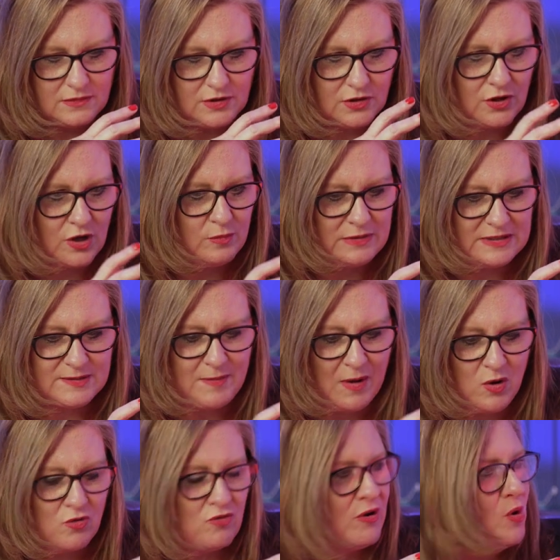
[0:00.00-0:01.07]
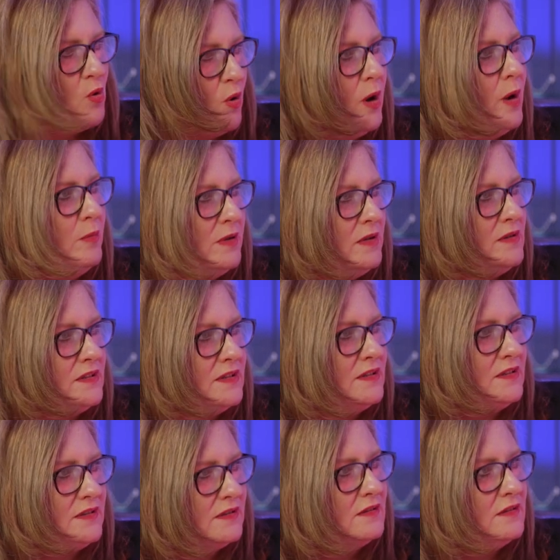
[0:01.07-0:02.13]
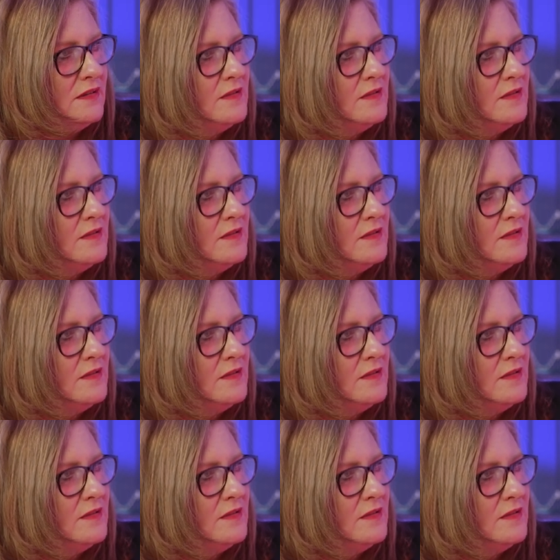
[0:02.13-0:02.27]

look at bespoke requirements?